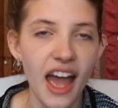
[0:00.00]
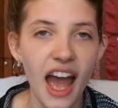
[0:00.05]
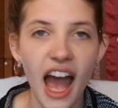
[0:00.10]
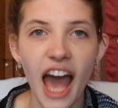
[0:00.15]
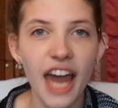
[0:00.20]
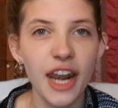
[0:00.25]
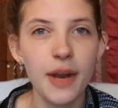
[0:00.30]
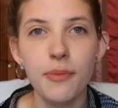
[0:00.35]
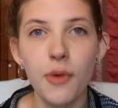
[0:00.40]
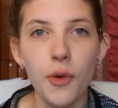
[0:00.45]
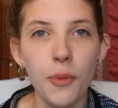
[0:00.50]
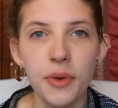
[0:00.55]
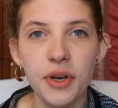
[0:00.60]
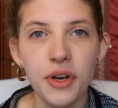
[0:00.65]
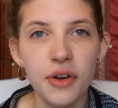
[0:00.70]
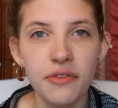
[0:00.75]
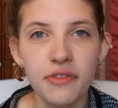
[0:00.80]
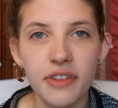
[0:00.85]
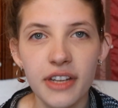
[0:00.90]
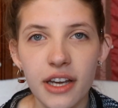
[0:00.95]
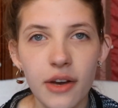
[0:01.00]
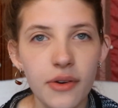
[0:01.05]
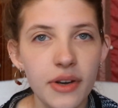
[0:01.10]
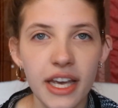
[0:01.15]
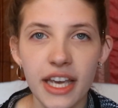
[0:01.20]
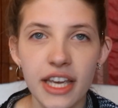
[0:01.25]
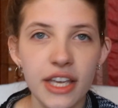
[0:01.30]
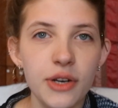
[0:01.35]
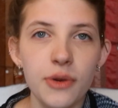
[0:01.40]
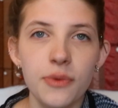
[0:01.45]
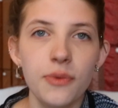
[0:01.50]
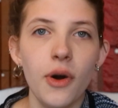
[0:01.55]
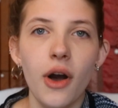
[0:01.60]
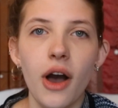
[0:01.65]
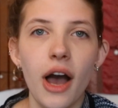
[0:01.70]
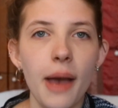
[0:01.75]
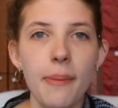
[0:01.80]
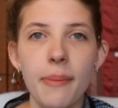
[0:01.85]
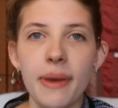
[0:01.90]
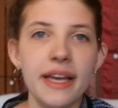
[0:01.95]
had a moment of like, okay, you know
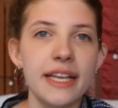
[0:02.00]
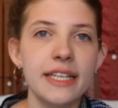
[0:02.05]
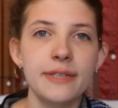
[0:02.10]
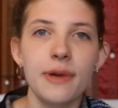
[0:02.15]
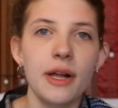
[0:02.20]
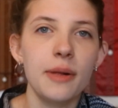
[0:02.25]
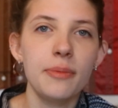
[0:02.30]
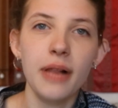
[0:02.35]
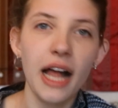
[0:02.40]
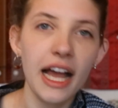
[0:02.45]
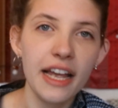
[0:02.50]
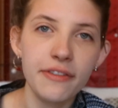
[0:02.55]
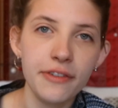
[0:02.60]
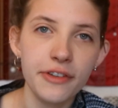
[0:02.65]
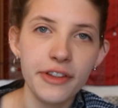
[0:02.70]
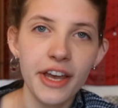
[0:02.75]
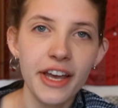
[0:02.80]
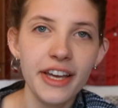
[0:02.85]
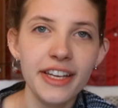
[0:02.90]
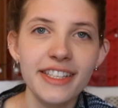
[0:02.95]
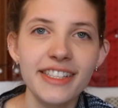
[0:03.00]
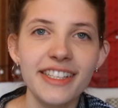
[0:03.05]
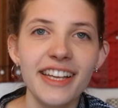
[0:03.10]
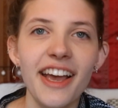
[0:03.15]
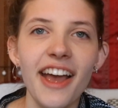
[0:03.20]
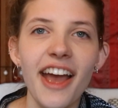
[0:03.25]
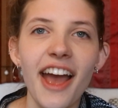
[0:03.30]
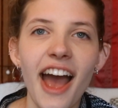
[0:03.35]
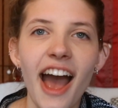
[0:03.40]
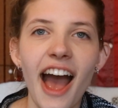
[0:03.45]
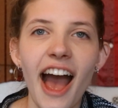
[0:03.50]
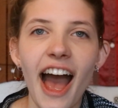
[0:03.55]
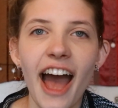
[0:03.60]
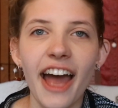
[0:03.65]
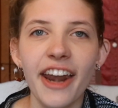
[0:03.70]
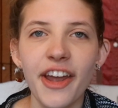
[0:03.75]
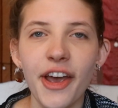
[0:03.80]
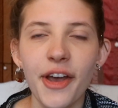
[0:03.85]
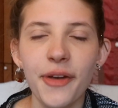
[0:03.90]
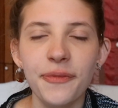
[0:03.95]
what, I might as well apply for this.
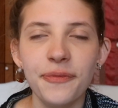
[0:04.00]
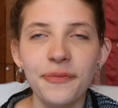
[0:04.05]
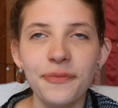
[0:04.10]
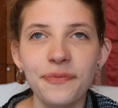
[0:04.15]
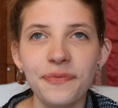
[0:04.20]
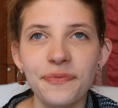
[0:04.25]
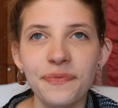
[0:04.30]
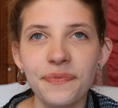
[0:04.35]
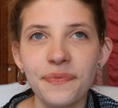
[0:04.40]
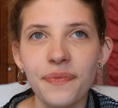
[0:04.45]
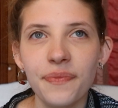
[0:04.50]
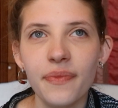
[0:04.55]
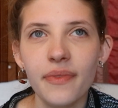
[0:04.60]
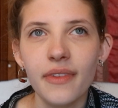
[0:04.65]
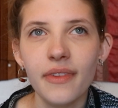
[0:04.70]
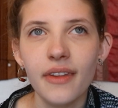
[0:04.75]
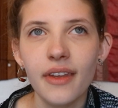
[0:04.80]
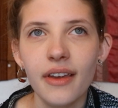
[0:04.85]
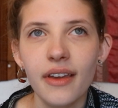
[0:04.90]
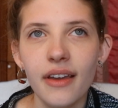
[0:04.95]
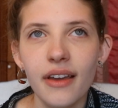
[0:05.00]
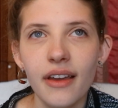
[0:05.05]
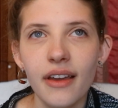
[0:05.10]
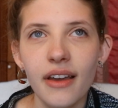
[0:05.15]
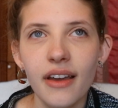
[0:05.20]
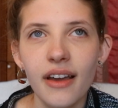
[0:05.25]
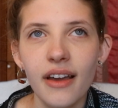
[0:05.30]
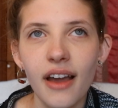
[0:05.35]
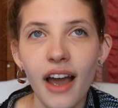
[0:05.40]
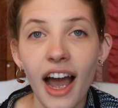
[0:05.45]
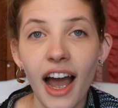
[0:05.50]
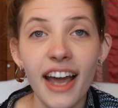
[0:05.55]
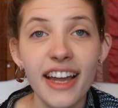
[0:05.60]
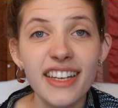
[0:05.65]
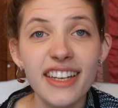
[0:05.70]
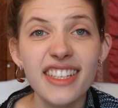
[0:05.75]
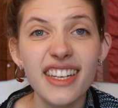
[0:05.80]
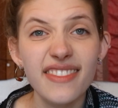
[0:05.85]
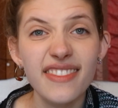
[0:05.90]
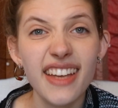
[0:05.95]
And um I
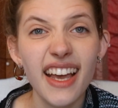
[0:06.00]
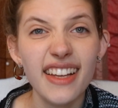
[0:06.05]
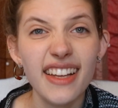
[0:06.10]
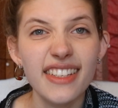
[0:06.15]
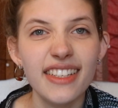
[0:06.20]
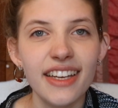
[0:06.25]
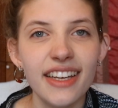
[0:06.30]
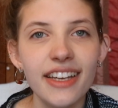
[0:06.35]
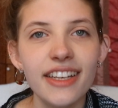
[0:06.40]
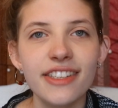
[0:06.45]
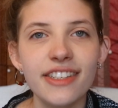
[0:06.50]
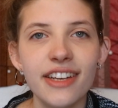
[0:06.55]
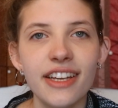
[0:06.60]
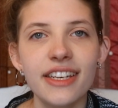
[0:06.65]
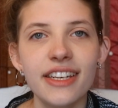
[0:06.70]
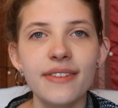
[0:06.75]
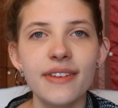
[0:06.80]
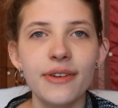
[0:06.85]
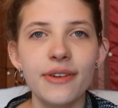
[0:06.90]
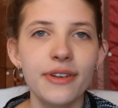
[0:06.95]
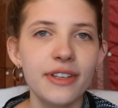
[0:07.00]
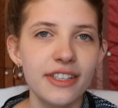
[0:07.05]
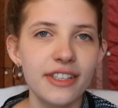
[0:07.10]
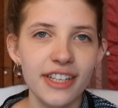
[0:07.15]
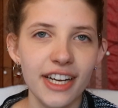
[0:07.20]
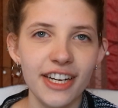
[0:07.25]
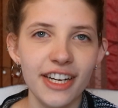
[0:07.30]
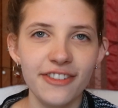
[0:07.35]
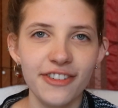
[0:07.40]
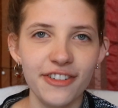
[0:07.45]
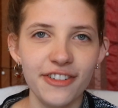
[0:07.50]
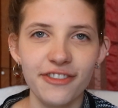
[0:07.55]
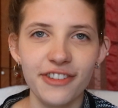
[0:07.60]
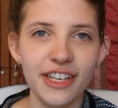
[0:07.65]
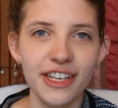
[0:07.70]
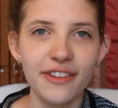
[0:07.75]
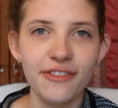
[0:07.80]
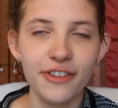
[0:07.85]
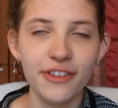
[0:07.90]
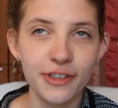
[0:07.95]
ended up getting it, so I ended up going to China for
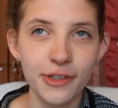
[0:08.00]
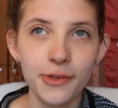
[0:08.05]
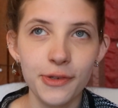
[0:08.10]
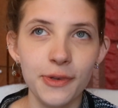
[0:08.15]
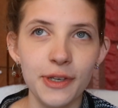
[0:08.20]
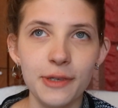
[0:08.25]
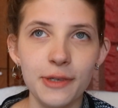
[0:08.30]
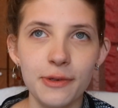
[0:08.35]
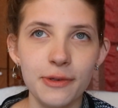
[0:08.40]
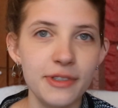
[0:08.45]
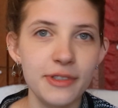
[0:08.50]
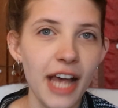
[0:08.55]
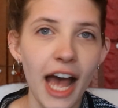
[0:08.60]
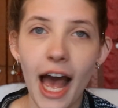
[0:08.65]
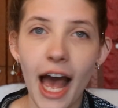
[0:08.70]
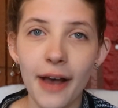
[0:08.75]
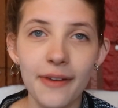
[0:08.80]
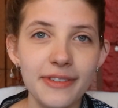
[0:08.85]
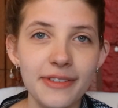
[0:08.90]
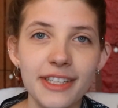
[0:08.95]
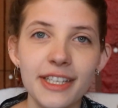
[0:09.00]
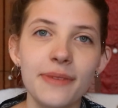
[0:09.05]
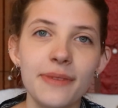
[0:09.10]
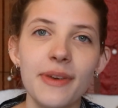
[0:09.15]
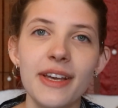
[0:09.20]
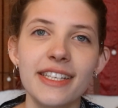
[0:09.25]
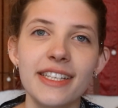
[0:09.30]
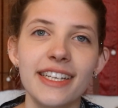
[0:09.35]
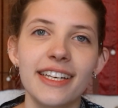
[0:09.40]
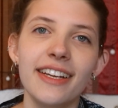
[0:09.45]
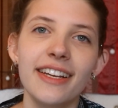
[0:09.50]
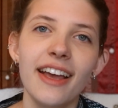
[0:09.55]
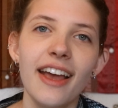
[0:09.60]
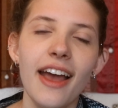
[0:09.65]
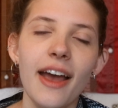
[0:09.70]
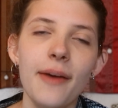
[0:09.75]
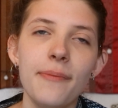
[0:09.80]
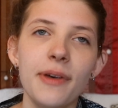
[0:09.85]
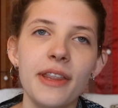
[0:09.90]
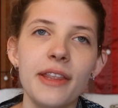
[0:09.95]
free for two weeks, which was absolutely amazing.
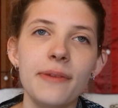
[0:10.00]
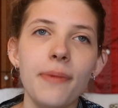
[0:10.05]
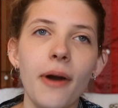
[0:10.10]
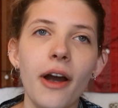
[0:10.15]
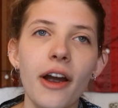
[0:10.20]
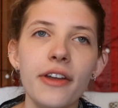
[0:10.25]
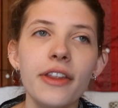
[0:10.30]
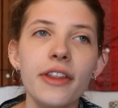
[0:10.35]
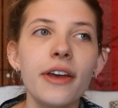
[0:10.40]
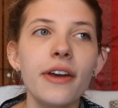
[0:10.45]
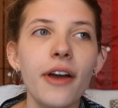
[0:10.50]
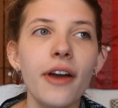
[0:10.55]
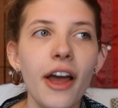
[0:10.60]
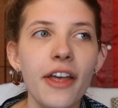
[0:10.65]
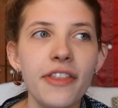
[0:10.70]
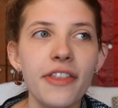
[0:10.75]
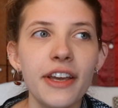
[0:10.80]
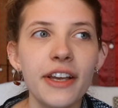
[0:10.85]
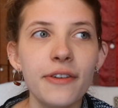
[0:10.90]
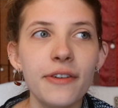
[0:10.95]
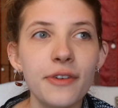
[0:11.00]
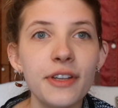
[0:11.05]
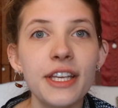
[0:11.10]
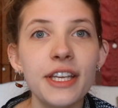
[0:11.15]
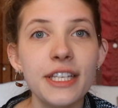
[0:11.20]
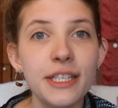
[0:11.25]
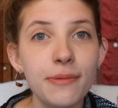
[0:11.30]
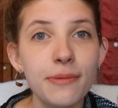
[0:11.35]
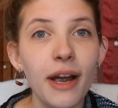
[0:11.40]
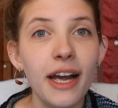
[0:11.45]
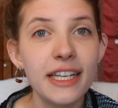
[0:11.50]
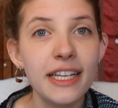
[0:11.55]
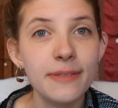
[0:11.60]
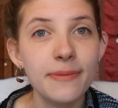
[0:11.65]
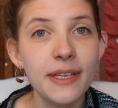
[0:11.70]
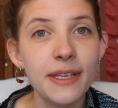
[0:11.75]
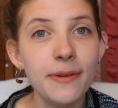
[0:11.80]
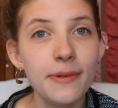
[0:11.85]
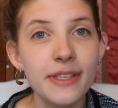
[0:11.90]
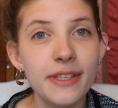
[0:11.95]
But the part that I think really surprised
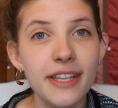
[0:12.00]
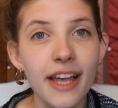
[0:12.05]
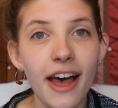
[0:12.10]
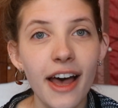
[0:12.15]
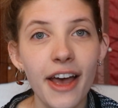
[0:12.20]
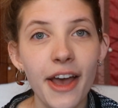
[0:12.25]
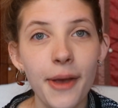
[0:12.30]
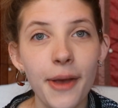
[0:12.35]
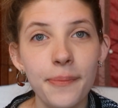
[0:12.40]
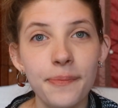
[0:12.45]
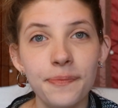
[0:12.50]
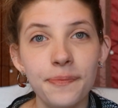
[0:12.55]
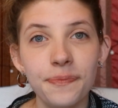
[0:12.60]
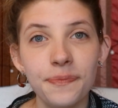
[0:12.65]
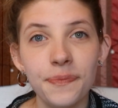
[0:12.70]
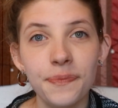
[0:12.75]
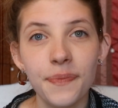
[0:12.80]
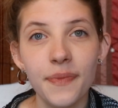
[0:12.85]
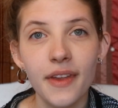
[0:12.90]
me was that um